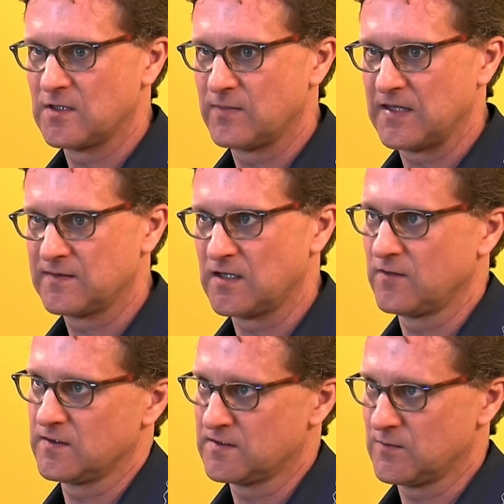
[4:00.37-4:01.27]
of the best
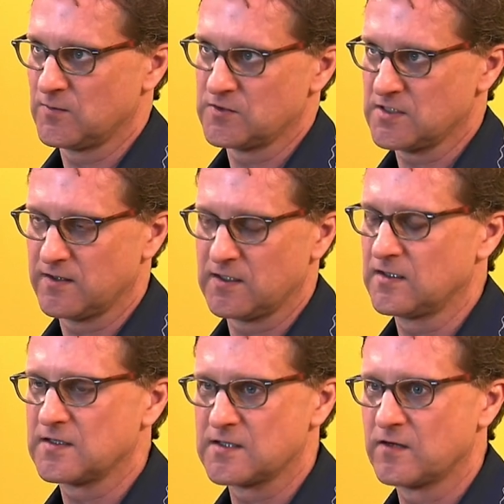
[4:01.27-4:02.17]
stuff and some of the most
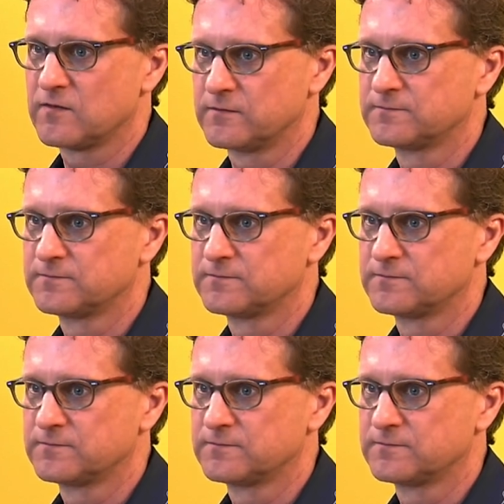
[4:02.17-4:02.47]
authentic stuff.